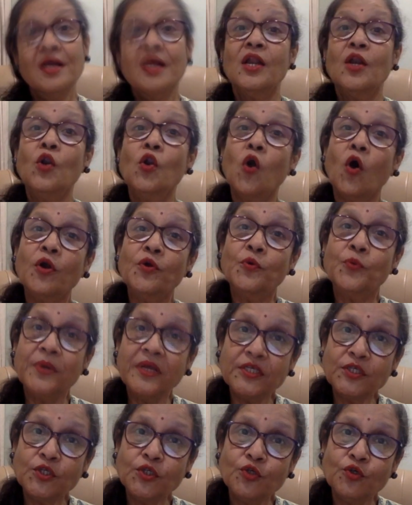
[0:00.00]
Lord
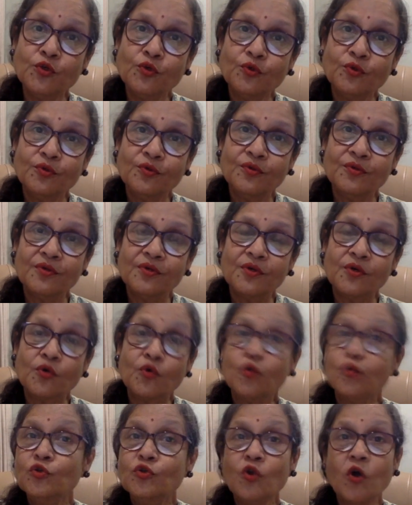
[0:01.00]
Vishnu
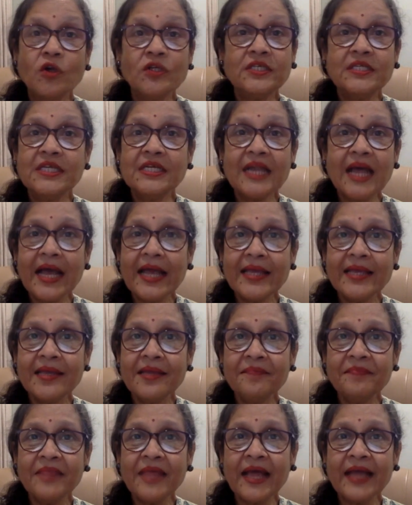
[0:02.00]
could not deny him
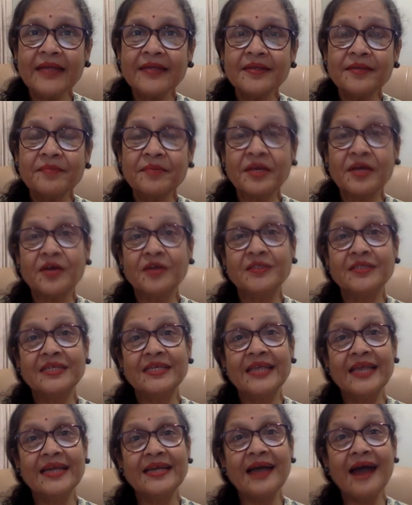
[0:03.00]
that because he
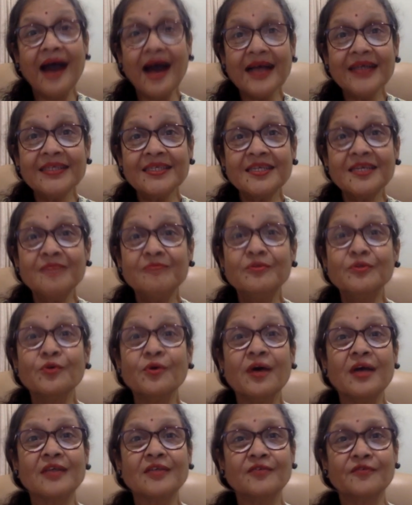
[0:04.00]
had asked him to
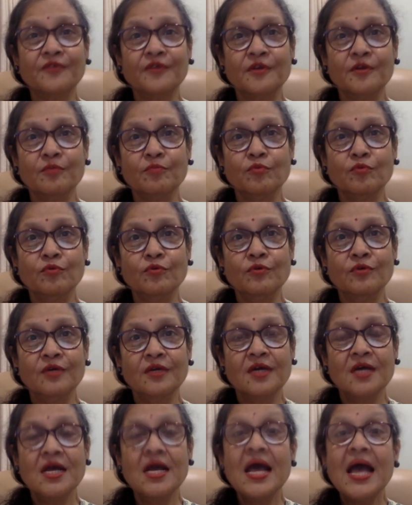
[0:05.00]
ask for a boon.
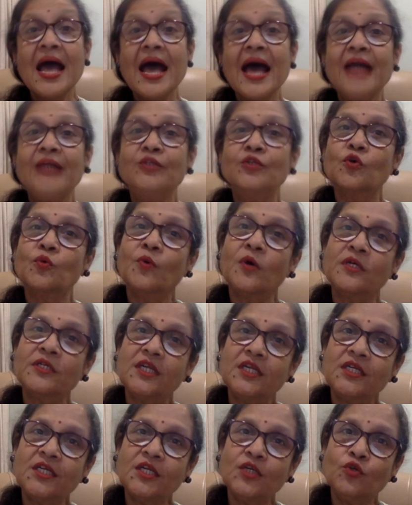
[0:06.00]
And so, what
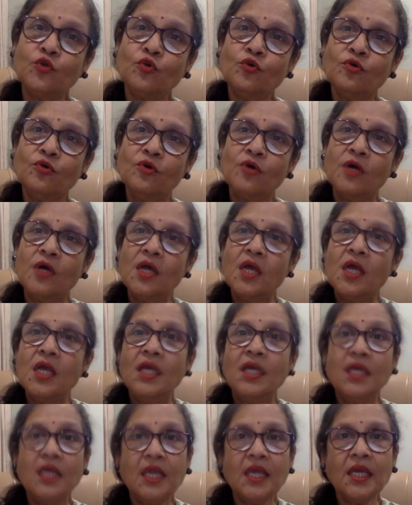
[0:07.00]
did he do?
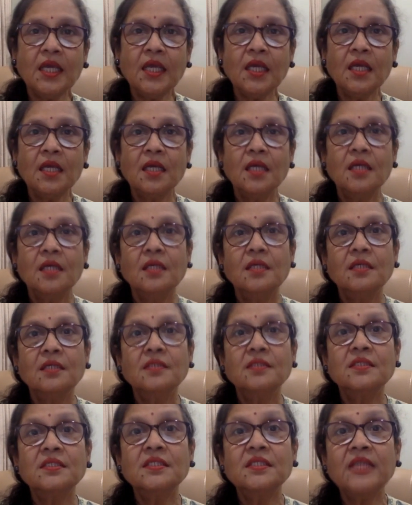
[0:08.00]
He
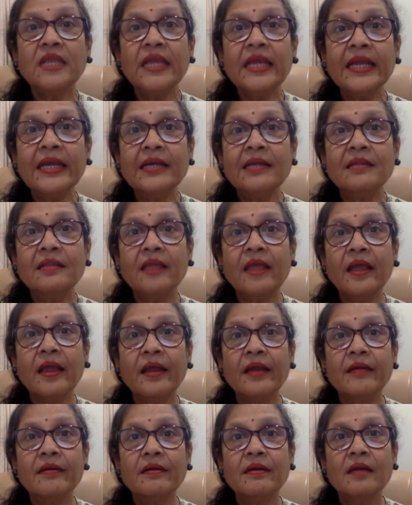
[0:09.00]
stayed
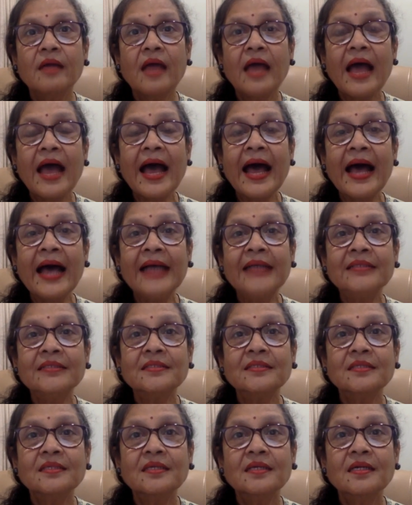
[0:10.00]
there as
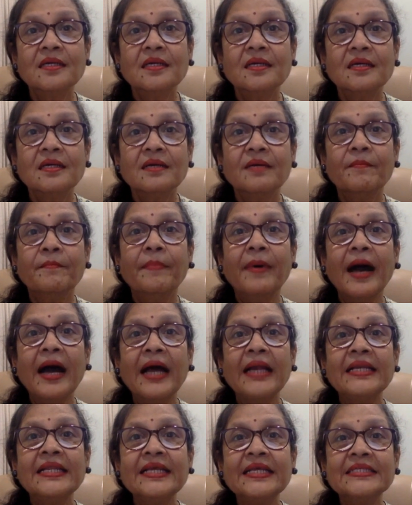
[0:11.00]

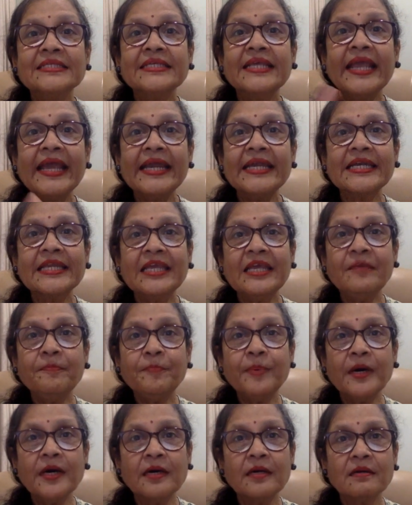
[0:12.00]
Bali's
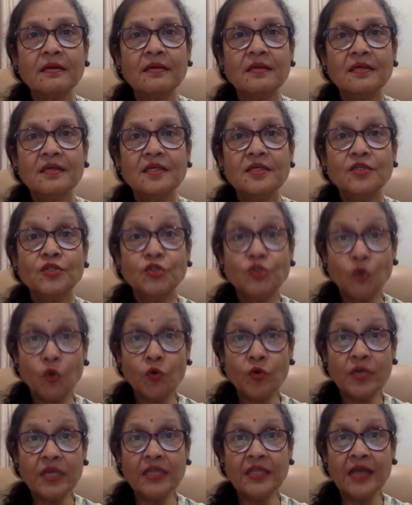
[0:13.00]
gatekeeper,
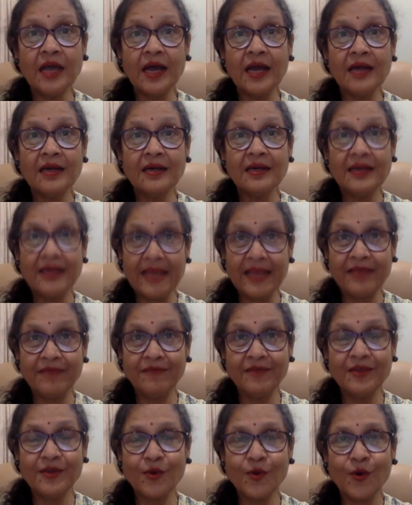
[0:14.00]
chokidar like
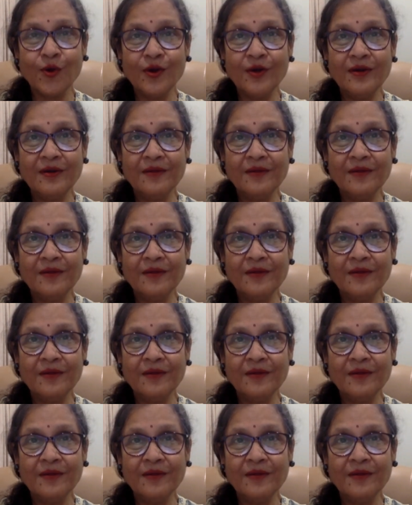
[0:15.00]
we call.